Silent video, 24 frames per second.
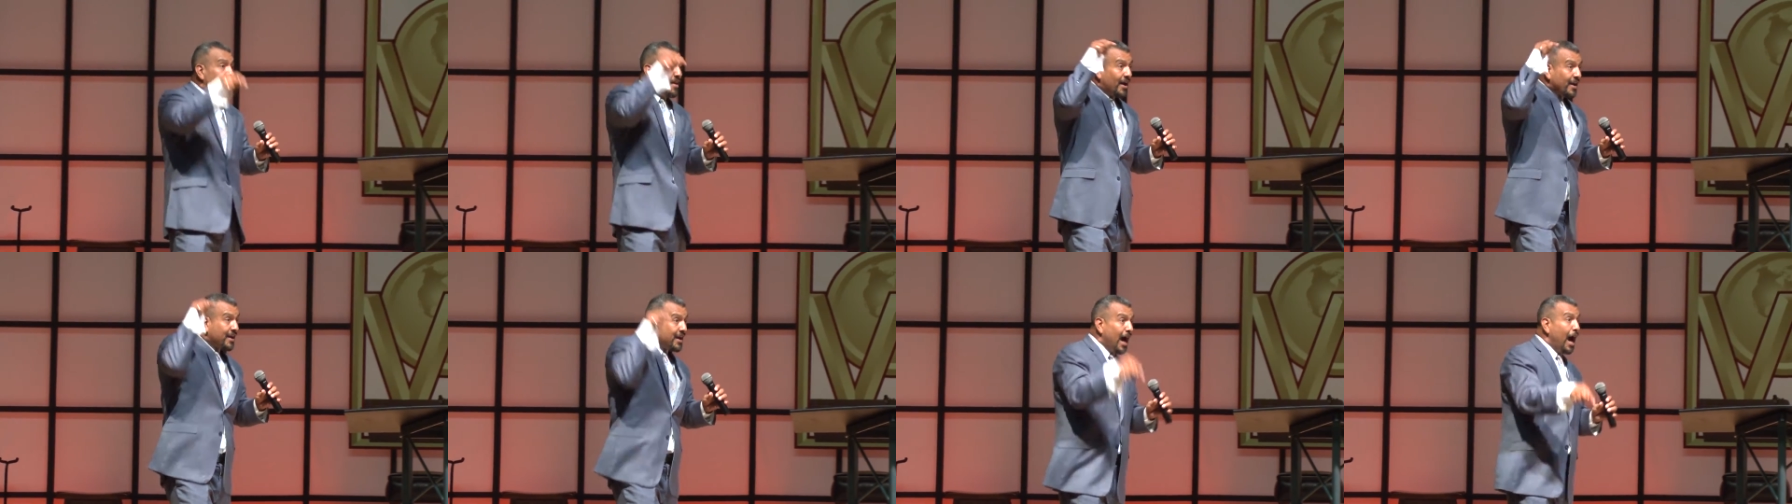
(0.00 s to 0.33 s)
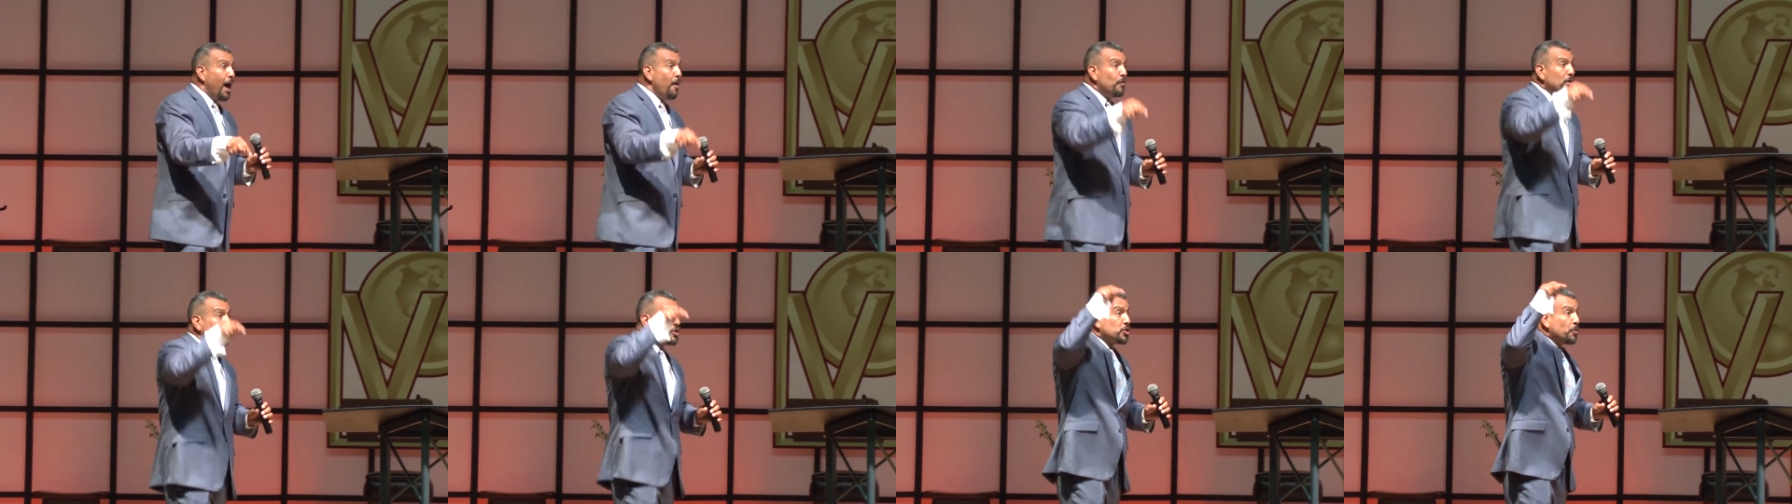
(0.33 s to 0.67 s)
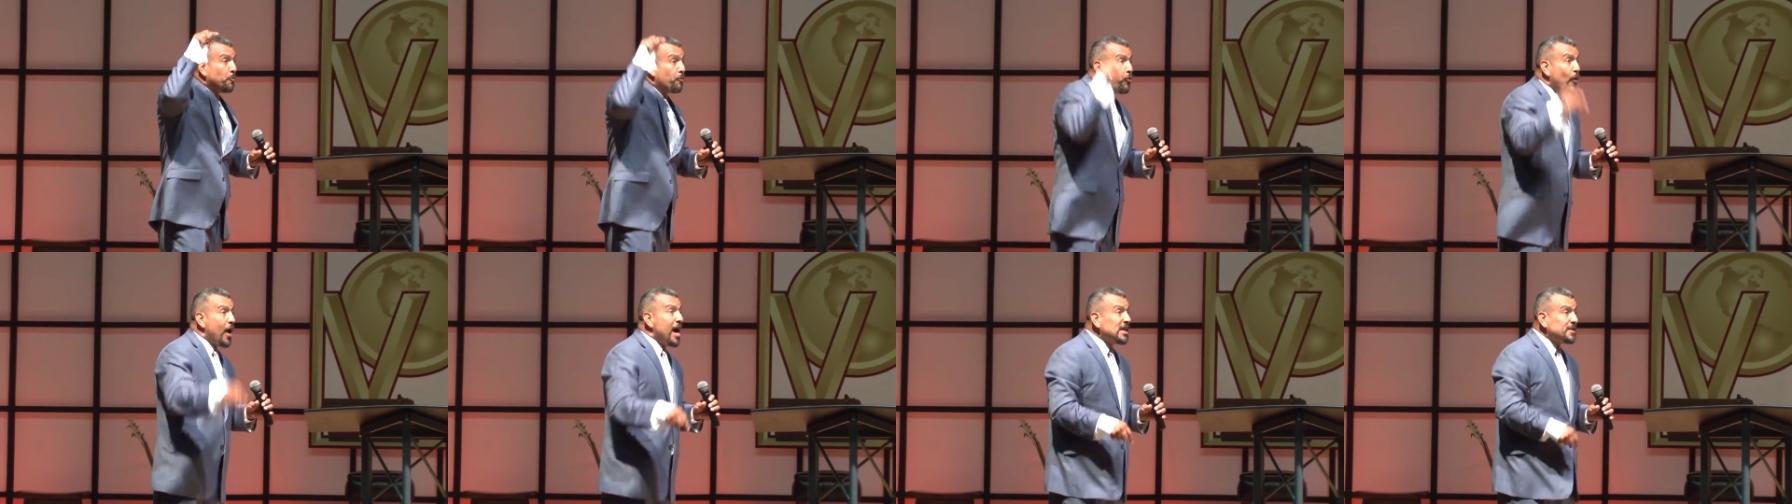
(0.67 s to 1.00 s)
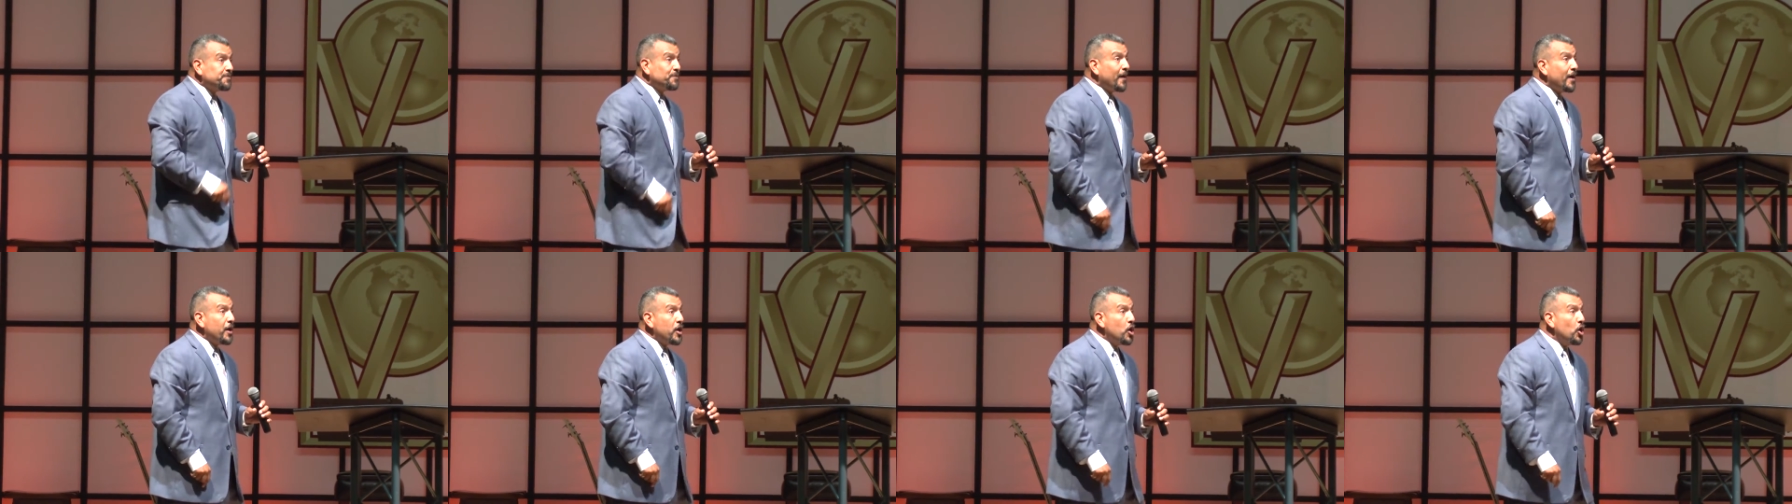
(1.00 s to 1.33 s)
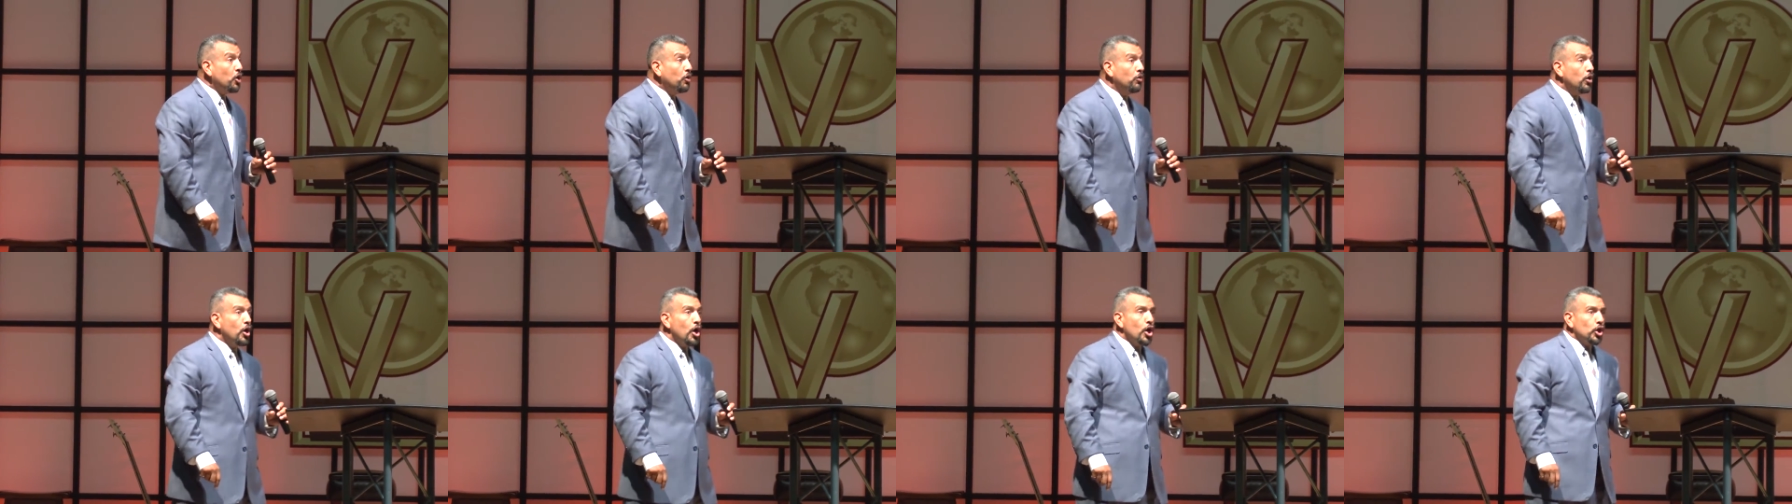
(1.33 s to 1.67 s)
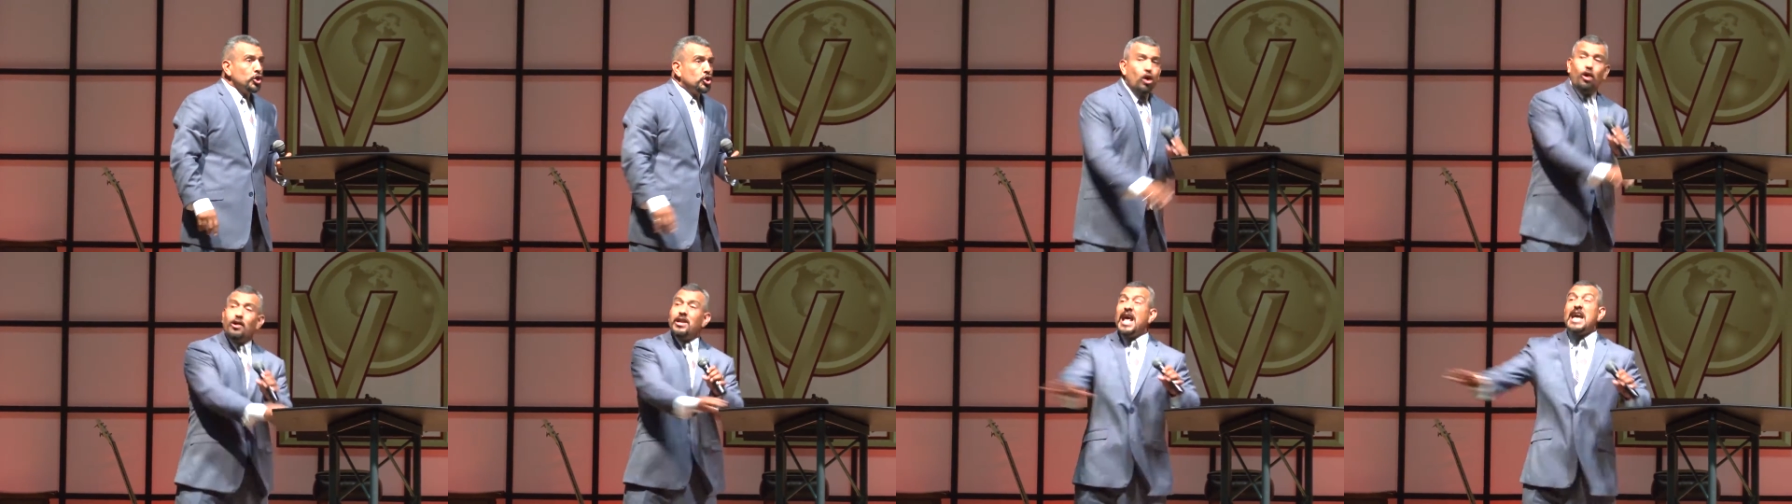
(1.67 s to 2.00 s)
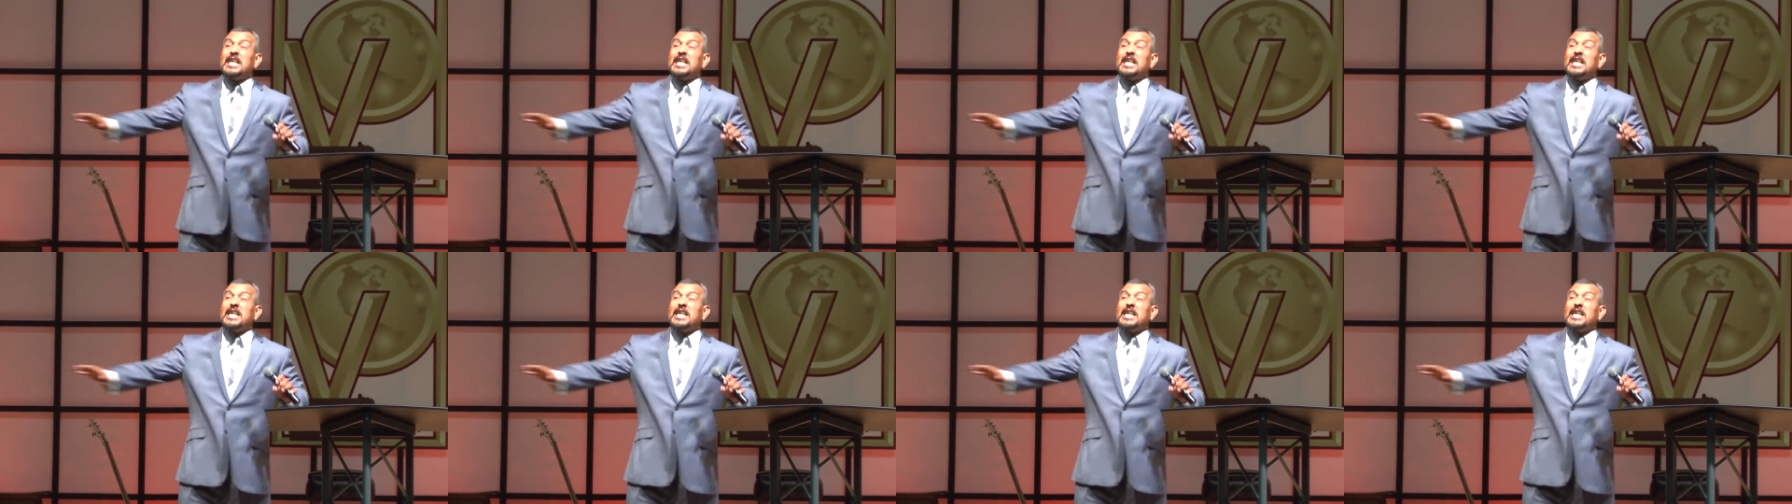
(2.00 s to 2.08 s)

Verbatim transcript: that God wants to prosper you, don't